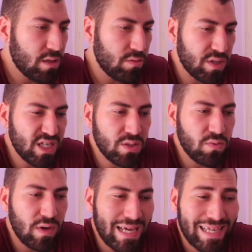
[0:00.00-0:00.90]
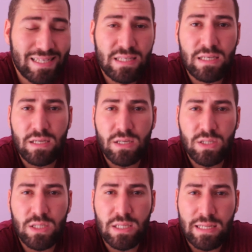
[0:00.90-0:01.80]
The reason why is
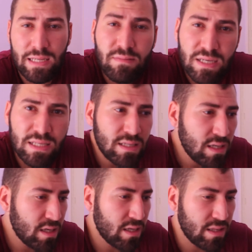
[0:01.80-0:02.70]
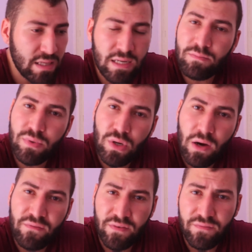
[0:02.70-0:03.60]
to limit the number
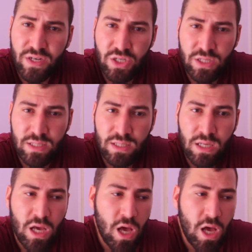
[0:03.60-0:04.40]
of revisions